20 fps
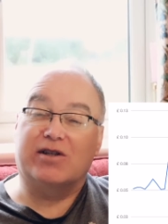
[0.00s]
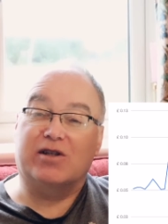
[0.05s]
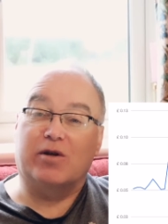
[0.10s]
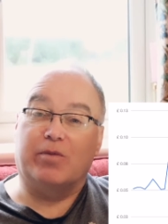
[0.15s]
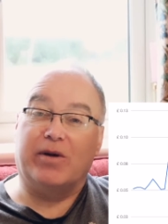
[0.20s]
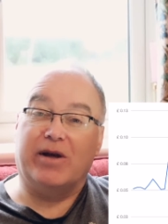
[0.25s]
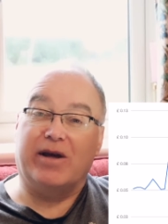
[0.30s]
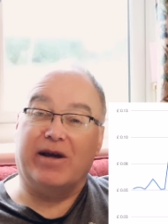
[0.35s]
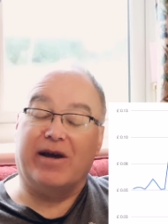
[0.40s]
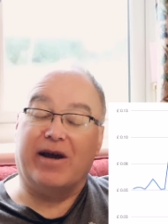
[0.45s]
would
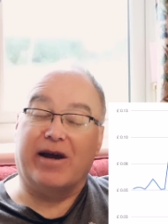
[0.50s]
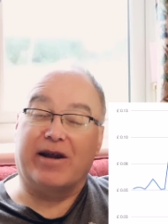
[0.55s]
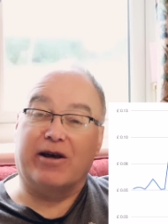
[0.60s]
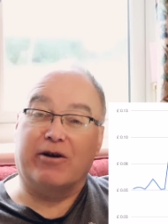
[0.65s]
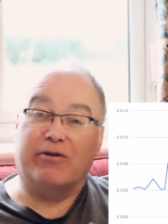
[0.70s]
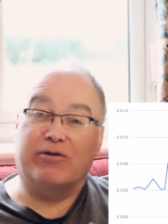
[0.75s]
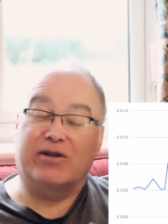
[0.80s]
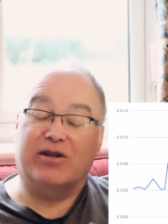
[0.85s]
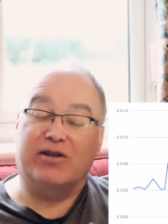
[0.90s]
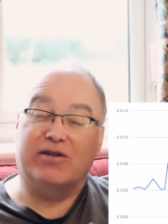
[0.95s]
disappear
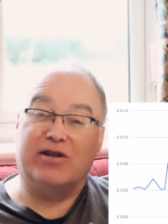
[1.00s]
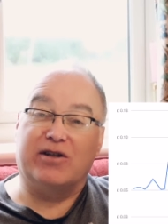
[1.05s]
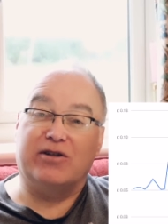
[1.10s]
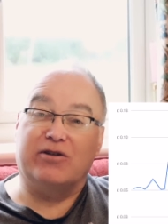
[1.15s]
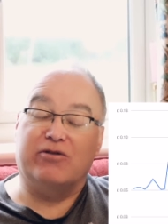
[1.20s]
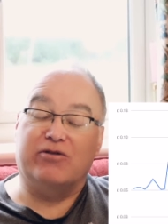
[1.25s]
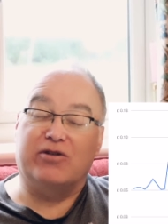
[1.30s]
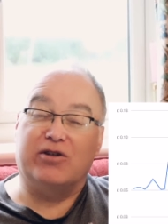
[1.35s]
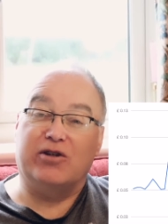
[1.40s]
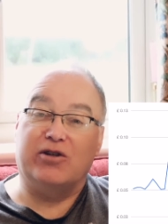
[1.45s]
and I would
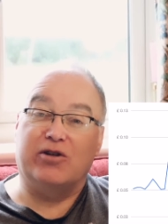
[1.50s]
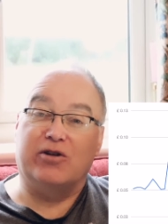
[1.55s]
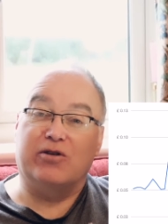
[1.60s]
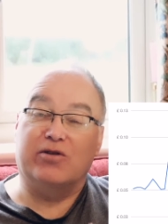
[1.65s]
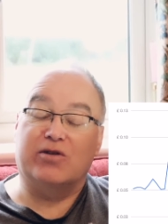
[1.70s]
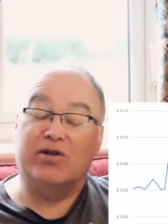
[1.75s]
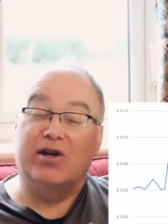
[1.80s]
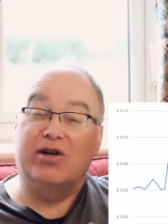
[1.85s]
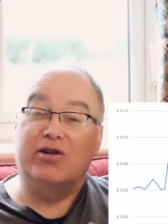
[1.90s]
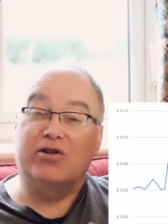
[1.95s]
continue to
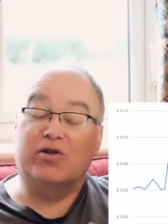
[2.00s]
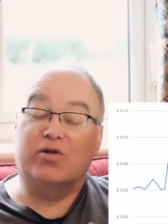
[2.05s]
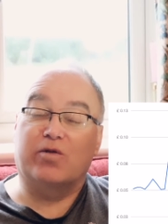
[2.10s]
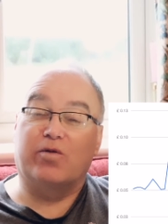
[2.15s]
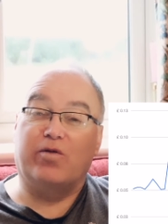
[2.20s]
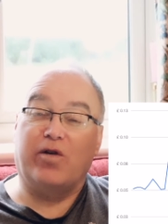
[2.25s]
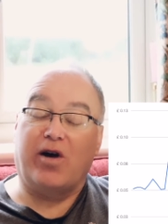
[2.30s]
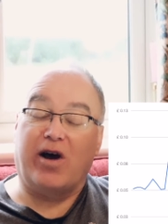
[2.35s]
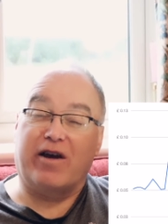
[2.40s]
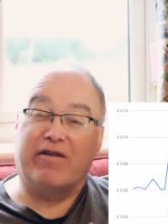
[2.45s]
use
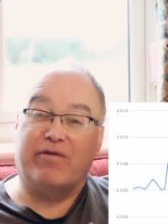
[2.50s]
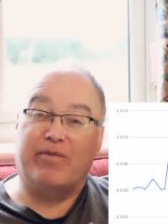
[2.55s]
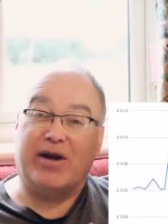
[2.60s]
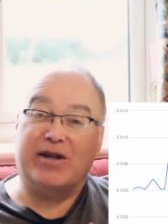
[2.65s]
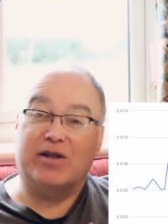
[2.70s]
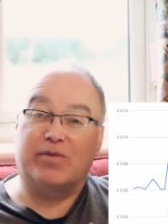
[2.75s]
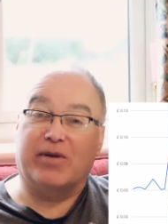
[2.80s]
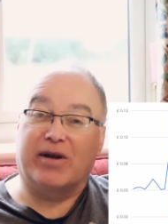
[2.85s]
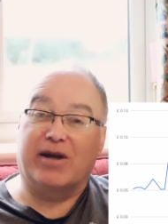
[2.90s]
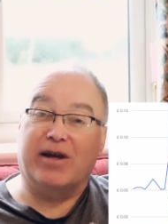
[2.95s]
just five
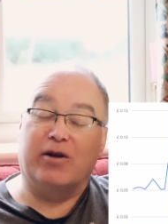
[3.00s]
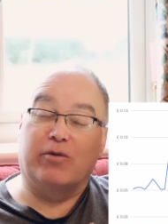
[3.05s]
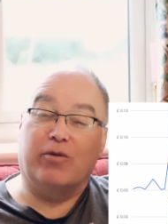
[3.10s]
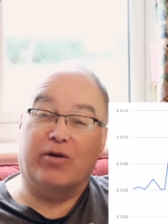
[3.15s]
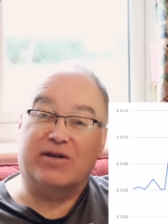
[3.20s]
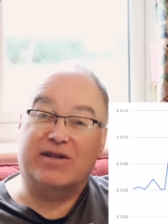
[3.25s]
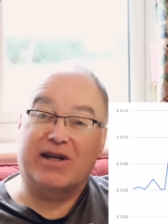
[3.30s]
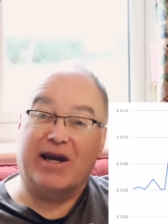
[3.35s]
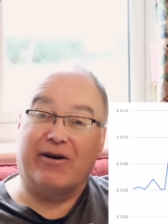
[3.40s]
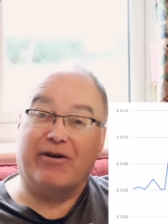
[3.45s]
pence per
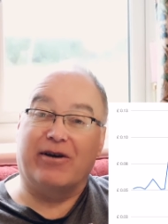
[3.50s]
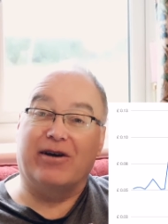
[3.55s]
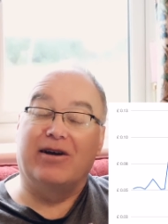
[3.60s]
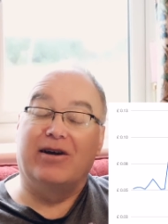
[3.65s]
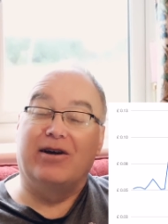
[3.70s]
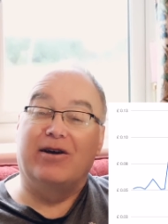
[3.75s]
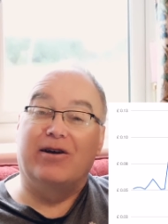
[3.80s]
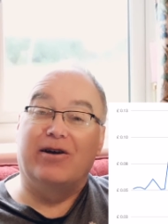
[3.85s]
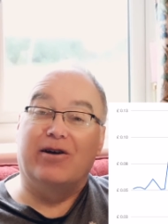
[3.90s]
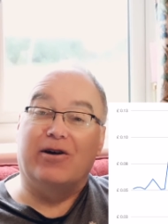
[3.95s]
kilowatt
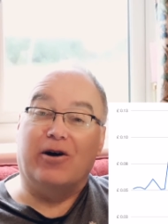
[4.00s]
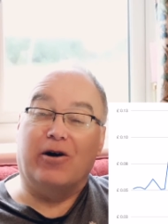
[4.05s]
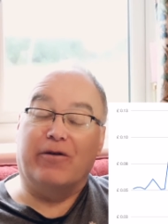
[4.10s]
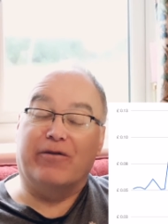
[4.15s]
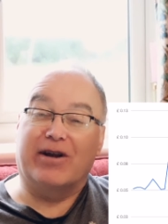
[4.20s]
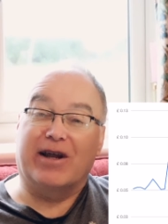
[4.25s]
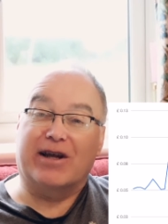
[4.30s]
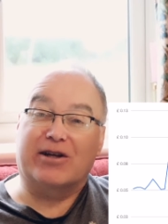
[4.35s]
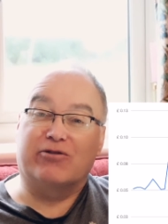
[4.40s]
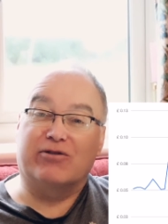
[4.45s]
hour
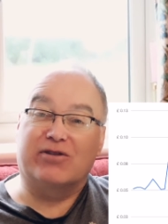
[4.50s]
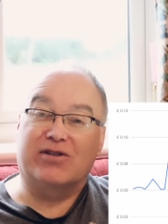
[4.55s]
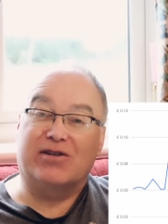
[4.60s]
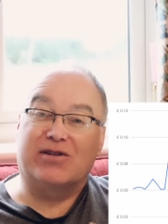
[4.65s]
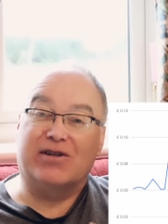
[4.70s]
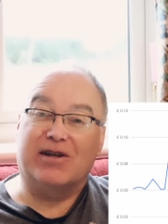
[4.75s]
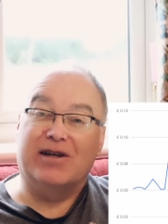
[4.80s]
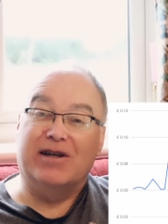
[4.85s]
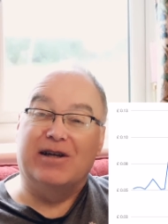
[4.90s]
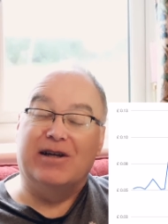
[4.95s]
of
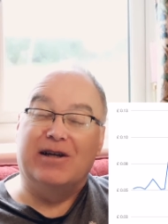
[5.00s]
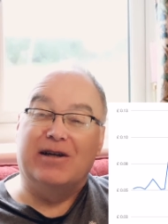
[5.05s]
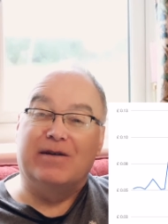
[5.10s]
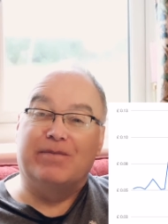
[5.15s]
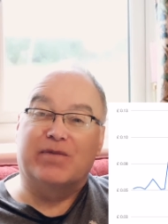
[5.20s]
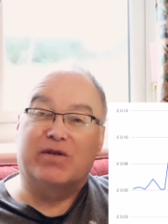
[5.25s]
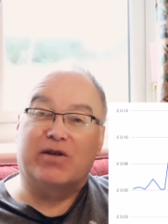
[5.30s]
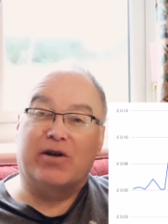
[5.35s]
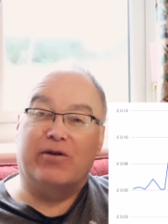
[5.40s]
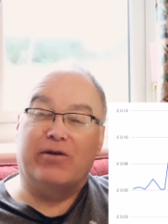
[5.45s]
electricity.
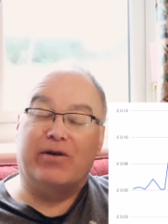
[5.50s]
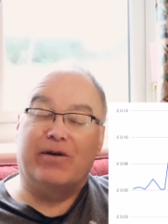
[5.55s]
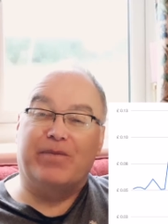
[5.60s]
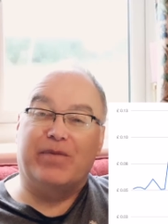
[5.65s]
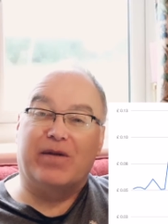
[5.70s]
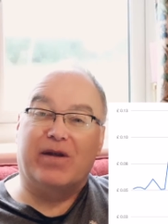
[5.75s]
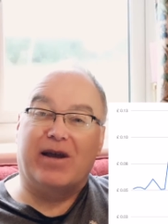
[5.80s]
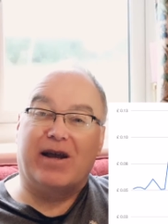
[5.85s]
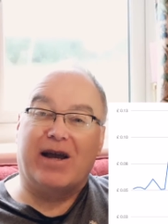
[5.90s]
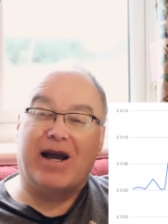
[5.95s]
So
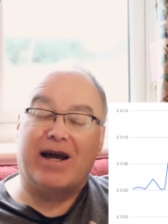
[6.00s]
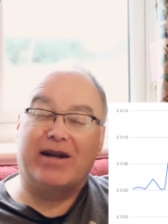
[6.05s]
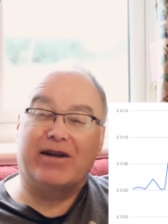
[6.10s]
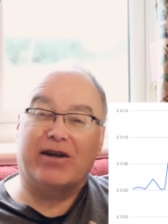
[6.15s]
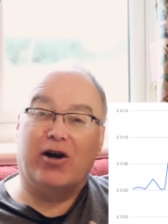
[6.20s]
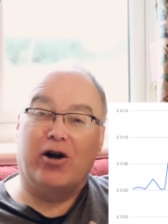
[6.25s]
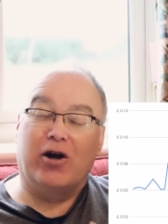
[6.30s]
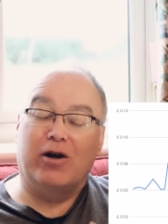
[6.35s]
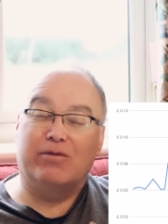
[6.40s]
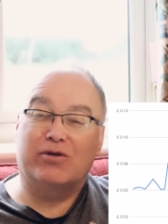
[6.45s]

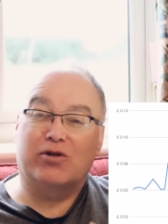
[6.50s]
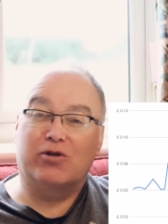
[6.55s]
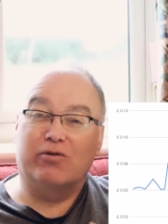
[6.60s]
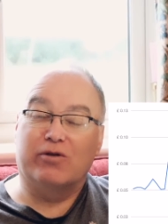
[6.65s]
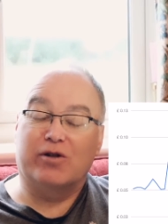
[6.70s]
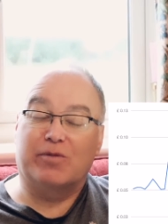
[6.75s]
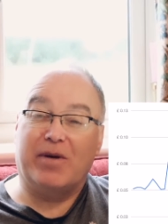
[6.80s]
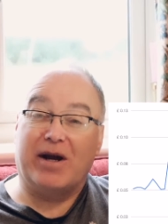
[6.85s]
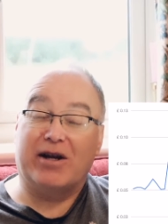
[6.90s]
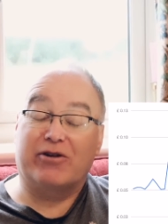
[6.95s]
Adding a home
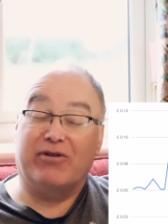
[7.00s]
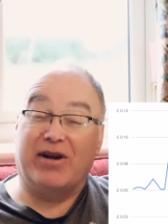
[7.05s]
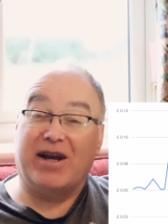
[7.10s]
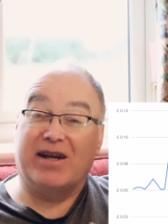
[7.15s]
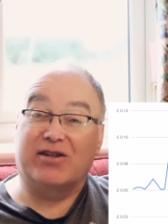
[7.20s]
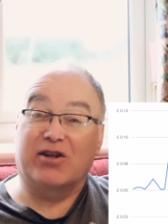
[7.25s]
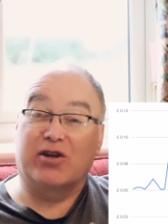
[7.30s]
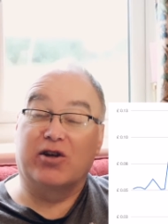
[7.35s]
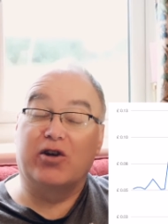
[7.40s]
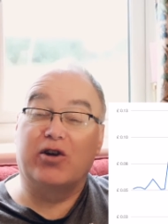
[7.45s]
storage
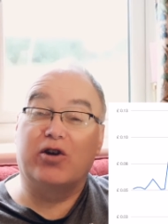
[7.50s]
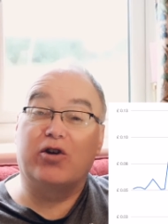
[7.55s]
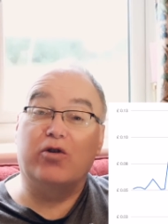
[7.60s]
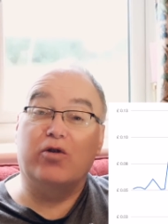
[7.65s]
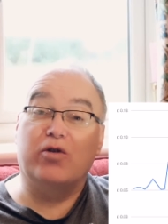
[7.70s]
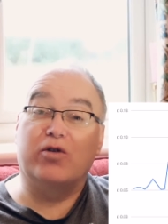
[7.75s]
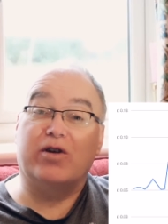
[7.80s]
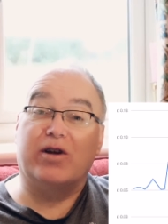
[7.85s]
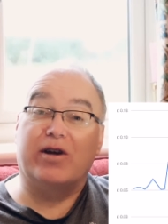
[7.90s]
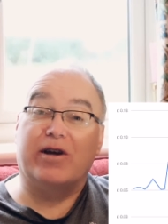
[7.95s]
battery has a
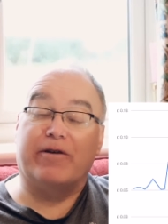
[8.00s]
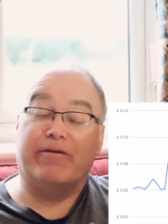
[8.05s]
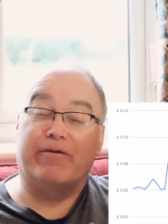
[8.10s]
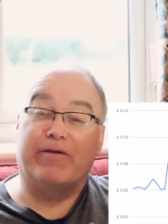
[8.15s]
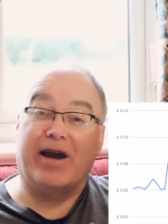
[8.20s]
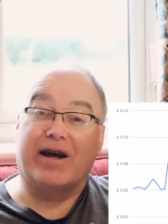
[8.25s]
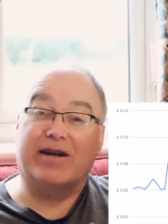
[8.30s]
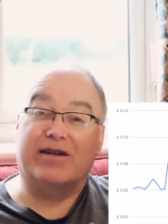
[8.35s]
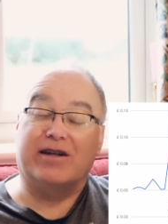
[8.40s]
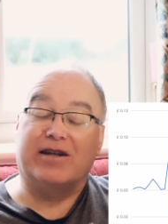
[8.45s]
good
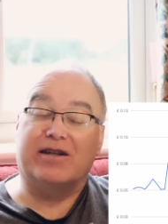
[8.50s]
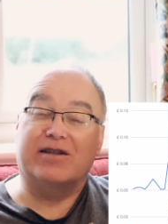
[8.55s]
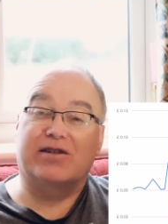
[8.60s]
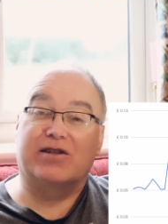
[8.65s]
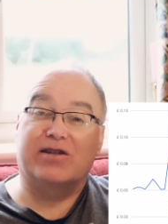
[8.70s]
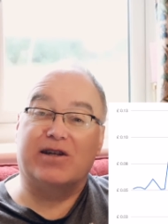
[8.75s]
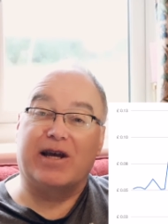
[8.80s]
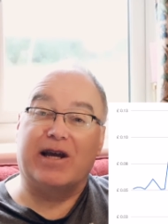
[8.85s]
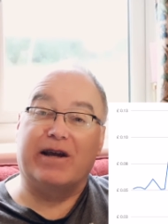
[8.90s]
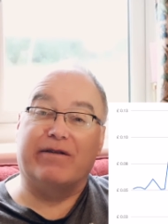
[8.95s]
effect and
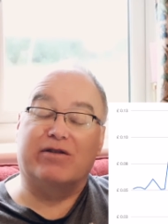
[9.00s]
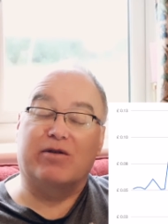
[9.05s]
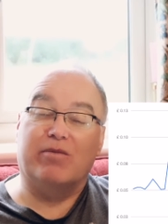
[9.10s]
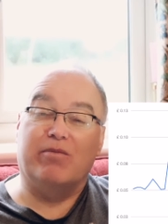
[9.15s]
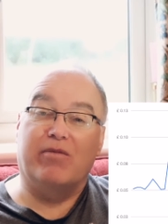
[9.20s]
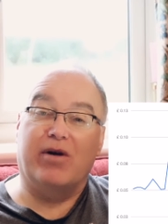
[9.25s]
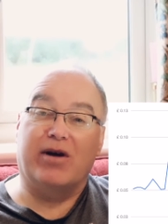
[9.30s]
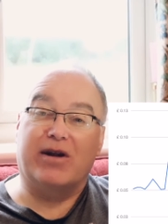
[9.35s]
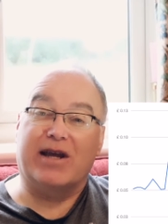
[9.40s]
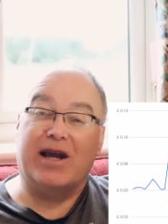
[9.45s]
it
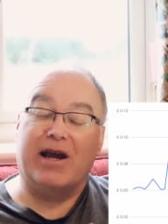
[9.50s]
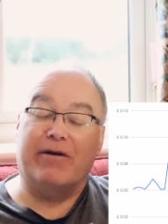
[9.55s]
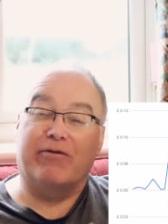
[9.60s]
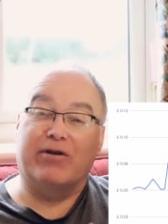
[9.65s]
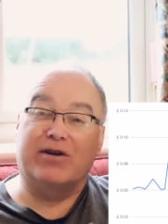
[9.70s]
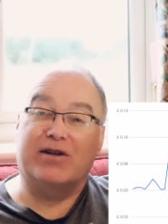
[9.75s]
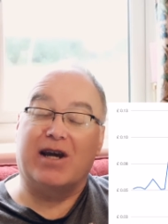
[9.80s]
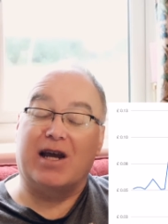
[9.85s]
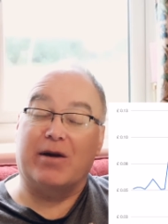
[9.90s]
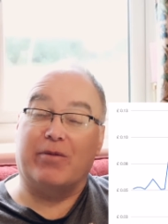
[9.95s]
saves money
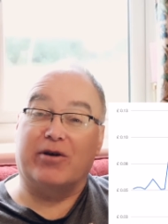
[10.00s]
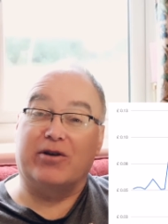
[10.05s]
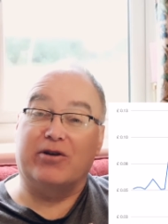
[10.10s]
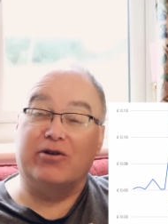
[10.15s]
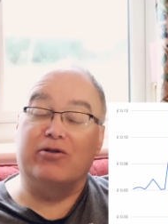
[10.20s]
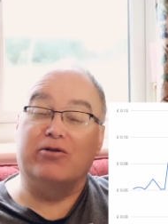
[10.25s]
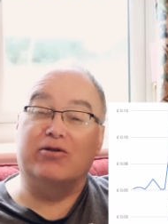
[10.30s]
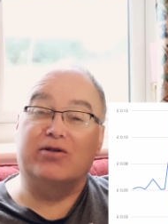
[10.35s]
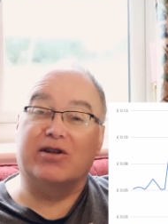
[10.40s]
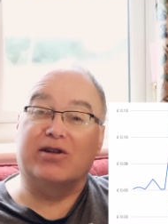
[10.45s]
every day by
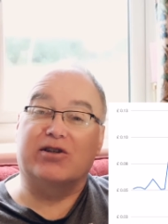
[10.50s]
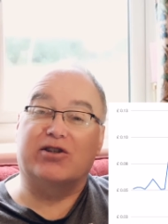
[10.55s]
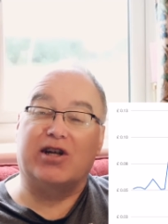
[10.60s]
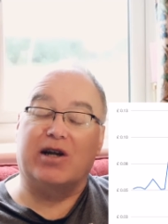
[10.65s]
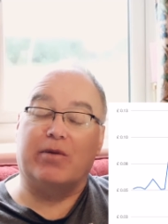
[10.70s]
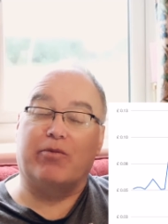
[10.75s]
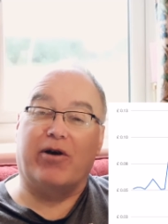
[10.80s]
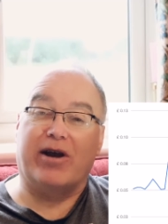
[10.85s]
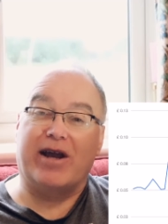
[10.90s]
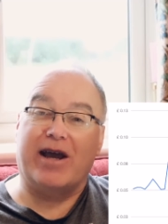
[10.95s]
using
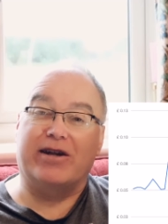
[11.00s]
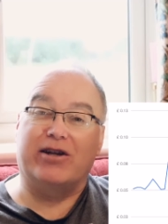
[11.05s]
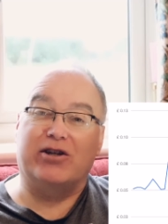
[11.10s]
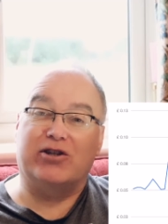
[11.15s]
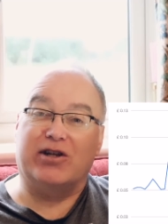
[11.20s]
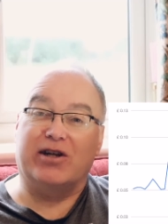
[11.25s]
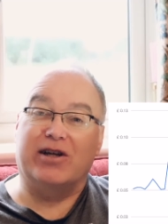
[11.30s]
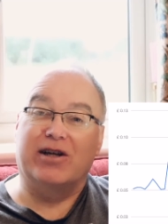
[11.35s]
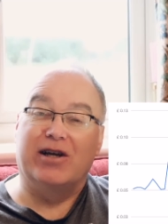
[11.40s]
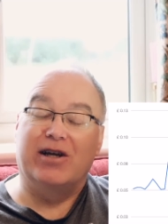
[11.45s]
cheap rate
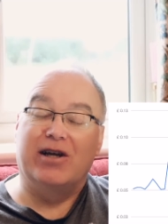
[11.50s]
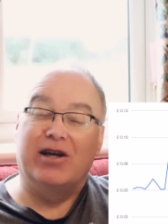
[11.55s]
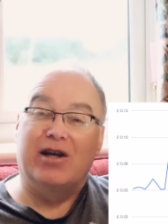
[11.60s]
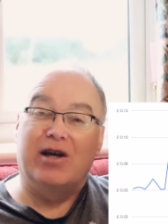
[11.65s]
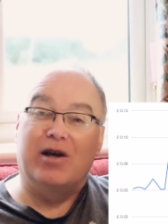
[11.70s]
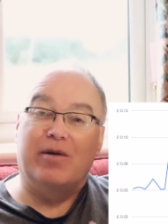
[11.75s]
energy.